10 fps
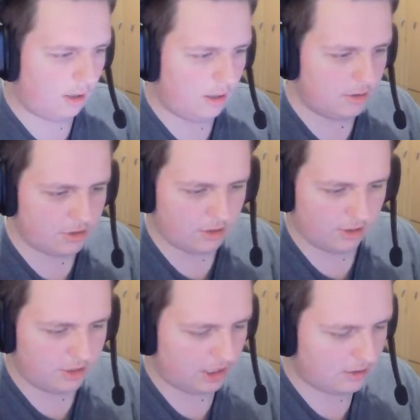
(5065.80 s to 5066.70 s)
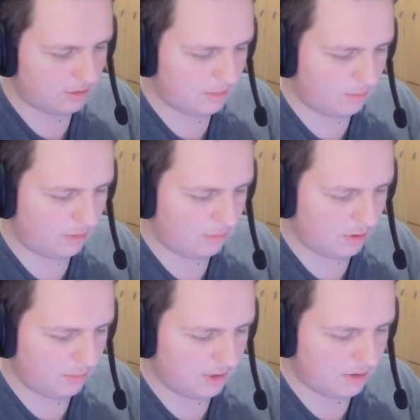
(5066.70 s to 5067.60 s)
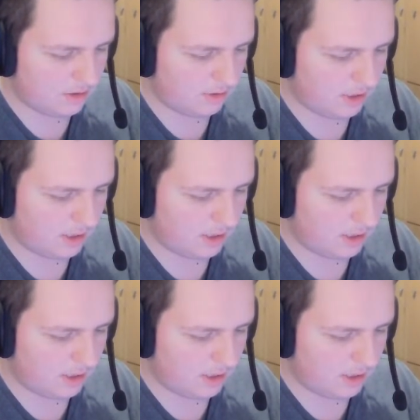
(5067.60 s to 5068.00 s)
I just got to check something one moment, sorry.